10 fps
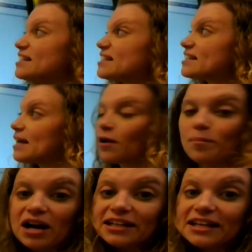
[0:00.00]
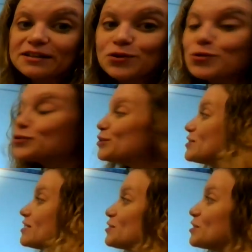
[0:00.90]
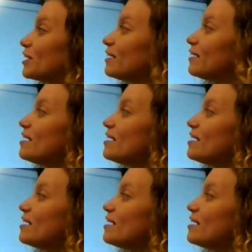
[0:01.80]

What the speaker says: to scare Molly, his older sister.